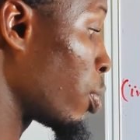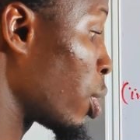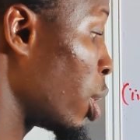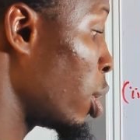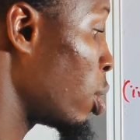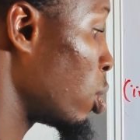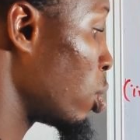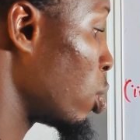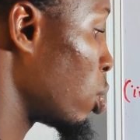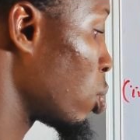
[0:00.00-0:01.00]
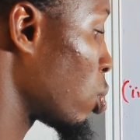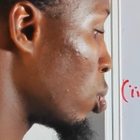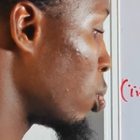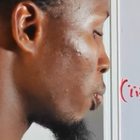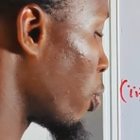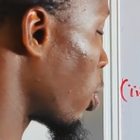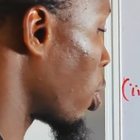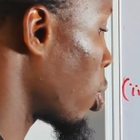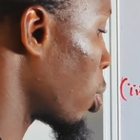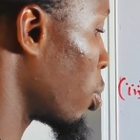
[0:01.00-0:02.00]
3 to
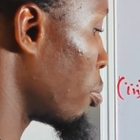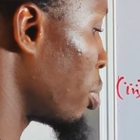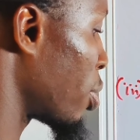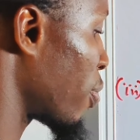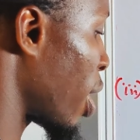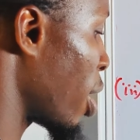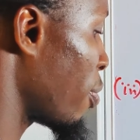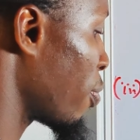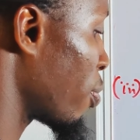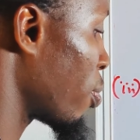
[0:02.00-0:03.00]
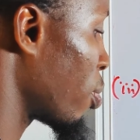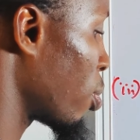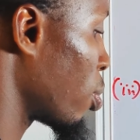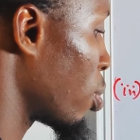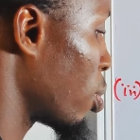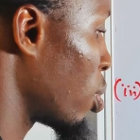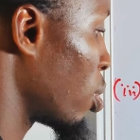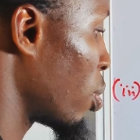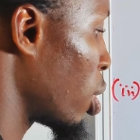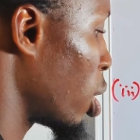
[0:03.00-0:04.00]
4 base 5
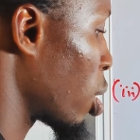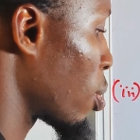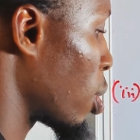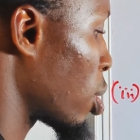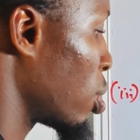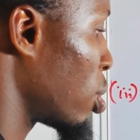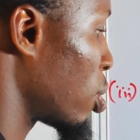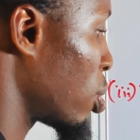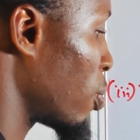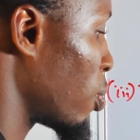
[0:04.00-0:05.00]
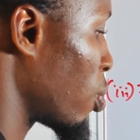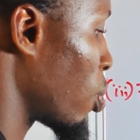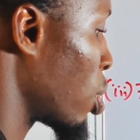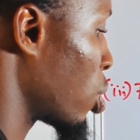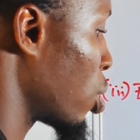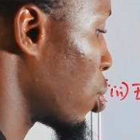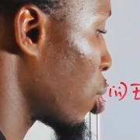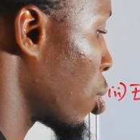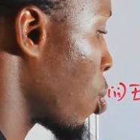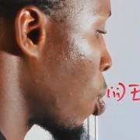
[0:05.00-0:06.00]
equals
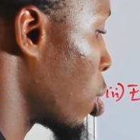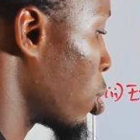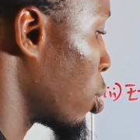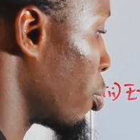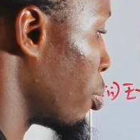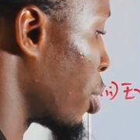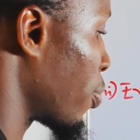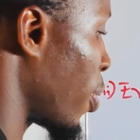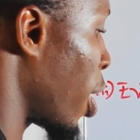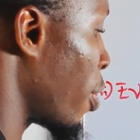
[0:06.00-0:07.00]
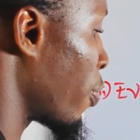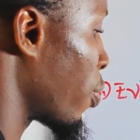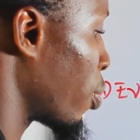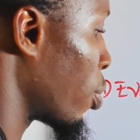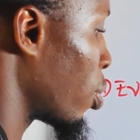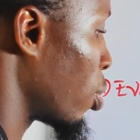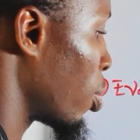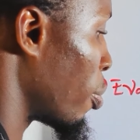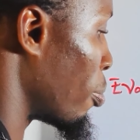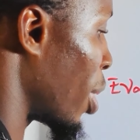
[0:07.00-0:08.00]
1001 base 5
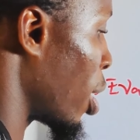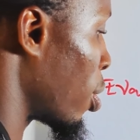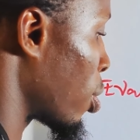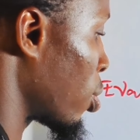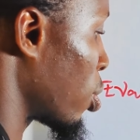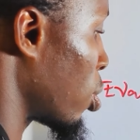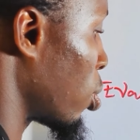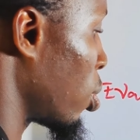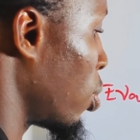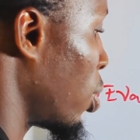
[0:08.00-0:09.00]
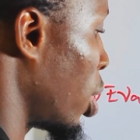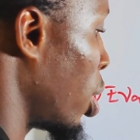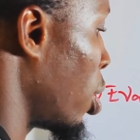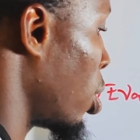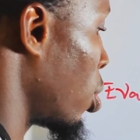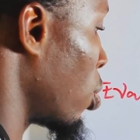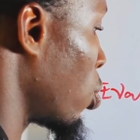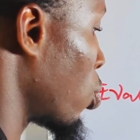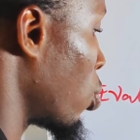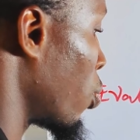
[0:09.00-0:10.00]
minus 3
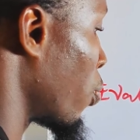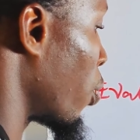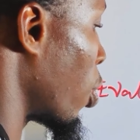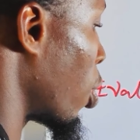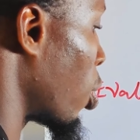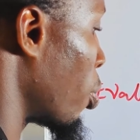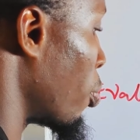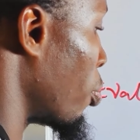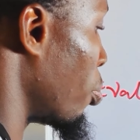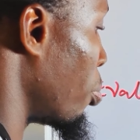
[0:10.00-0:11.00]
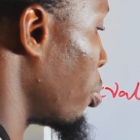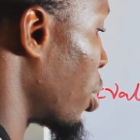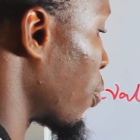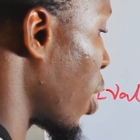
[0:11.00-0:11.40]
to 4 base